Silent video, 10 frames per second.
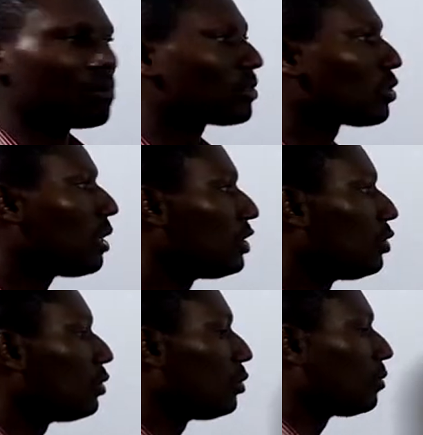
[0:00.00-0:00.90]
So what do you
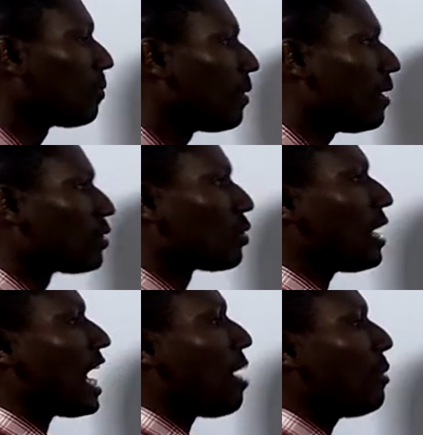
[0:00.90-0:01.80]
do? So
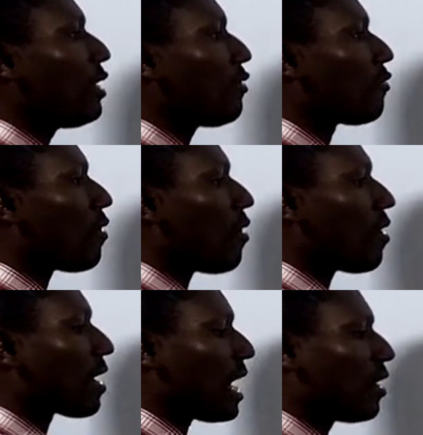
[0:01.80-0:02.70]
how many
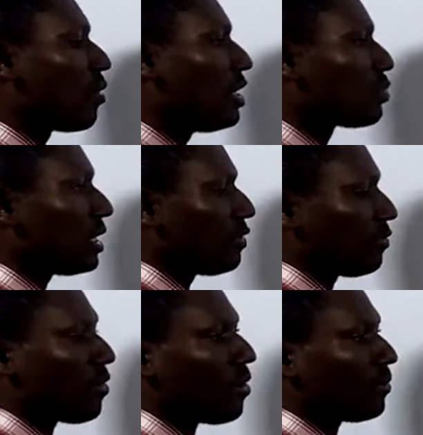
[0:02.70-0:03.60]
4 can go in
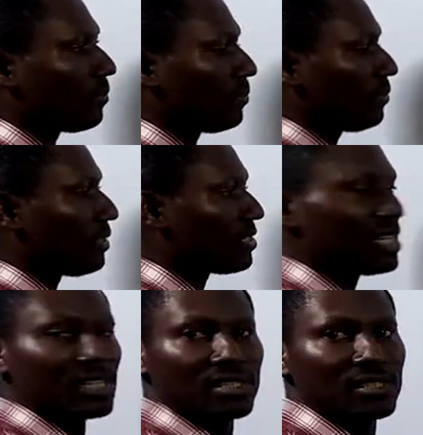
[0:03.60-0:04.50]
24?
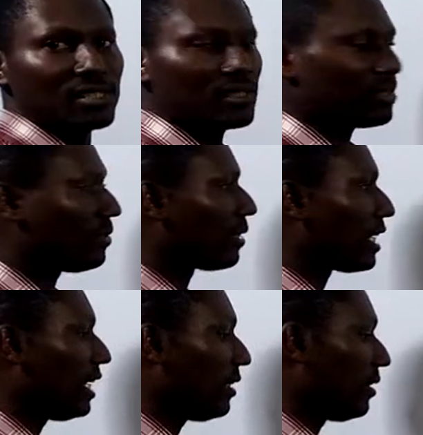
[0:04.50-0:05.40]
6,
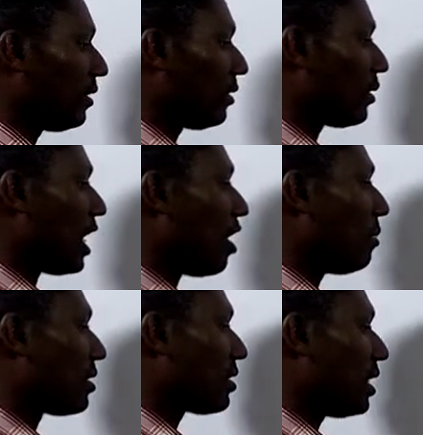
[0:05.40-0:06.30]
okay? That will be
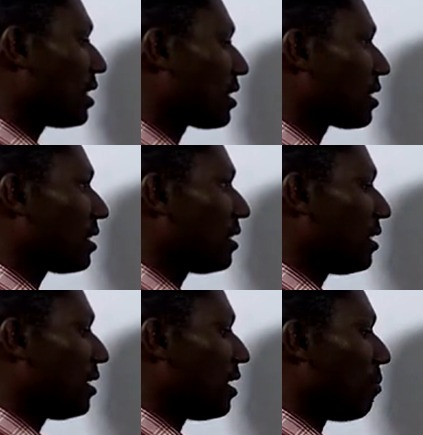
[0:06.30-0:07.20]
6
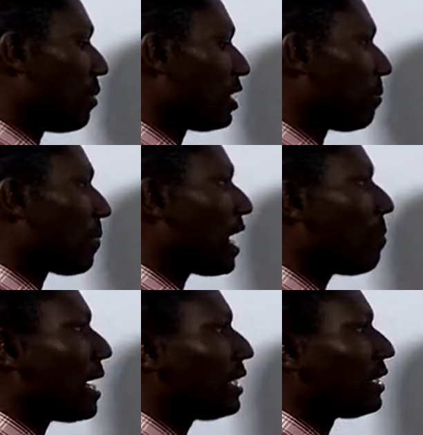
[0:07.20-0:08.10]
multiplied
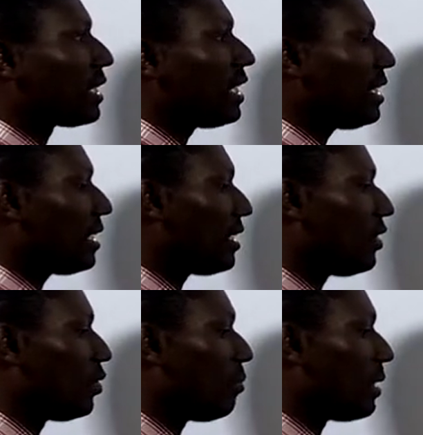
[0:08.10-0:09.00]
by the 3
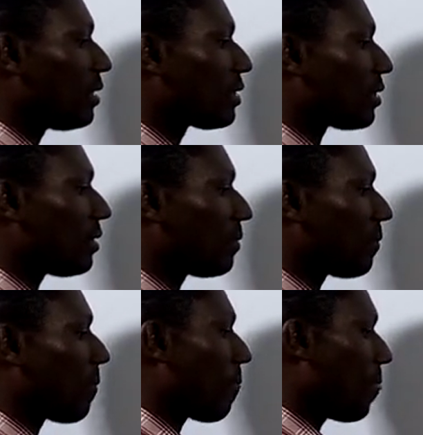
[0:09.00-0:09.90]
numerator,
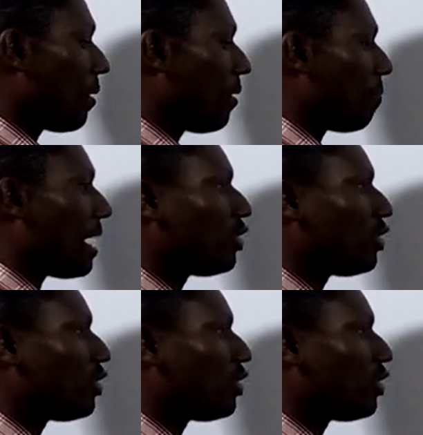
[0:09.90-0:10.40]
by